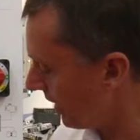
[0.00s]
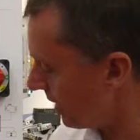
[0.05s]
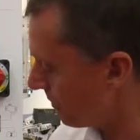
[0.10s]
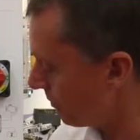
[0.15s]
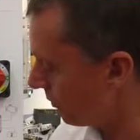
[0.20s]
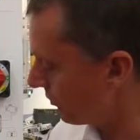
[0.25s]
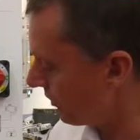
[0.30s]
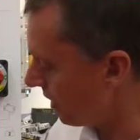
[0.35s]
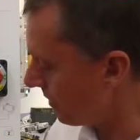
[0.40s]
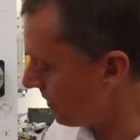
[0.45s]

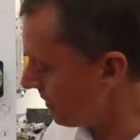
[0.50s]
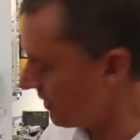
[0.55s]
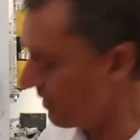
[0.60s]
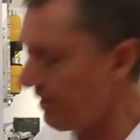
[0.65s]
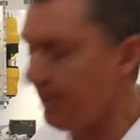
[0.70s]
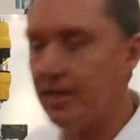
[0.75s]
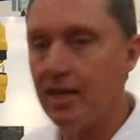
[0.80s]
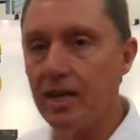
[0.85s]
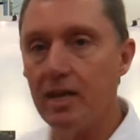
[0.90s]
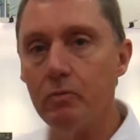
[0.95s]
cables come in.
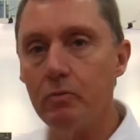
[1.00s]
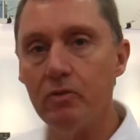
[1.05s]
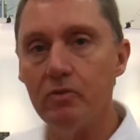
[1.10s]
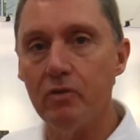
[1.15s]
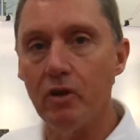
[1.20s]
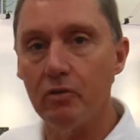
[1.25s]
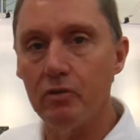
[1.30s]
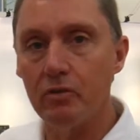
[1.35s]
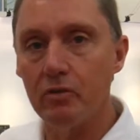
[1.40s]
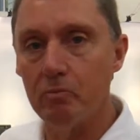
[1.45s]
Again, we've
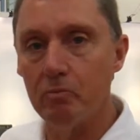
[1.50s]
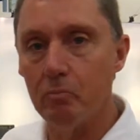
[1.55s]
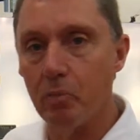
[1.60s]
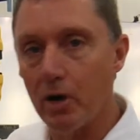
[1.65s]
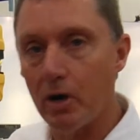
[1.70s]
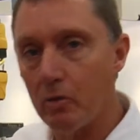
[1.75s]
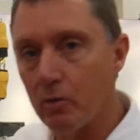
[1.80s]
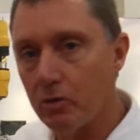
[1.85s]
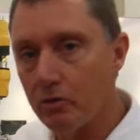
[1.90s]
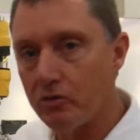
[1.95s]
got the
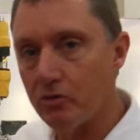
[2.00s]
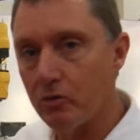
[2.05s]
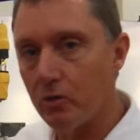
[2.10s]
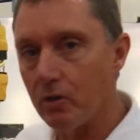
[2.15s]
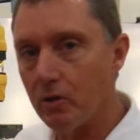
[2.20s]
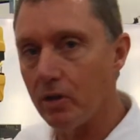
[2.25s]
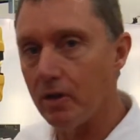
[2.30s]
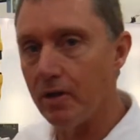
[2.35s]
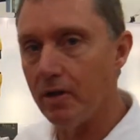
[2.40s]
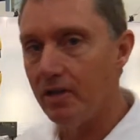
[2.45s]
Pro
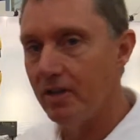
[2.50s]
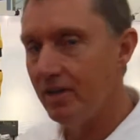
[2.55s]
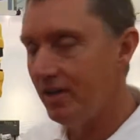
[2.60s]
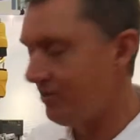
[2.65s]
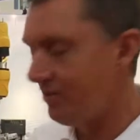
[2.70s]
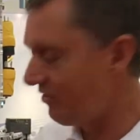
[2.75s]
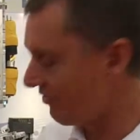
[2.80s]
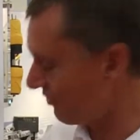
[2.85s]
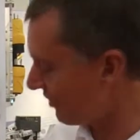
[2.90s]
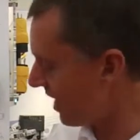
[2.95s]
installer,
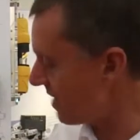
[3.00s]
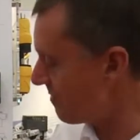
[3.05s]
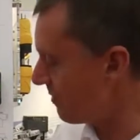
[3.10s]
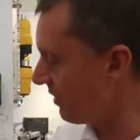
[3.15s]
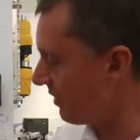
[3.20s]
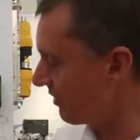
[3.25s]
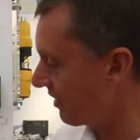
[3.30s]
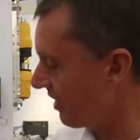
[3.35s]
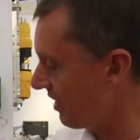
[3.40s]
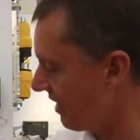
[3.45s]
same
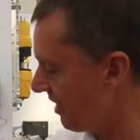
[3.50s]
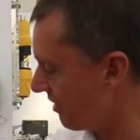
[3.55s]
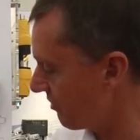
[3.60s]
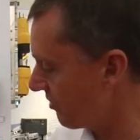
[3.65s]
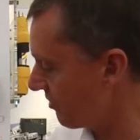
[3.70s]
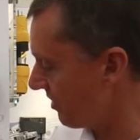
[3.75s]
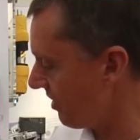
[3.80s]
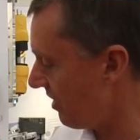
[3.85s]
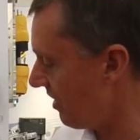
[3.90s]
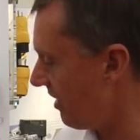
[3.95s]

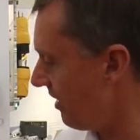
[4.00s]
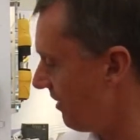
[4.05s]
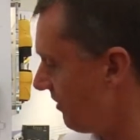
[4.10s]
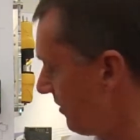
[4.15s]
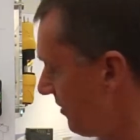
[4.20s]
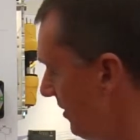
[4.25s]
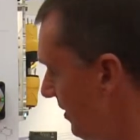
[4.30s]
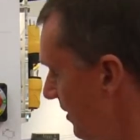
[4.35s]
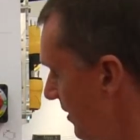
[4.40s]
interconnection height.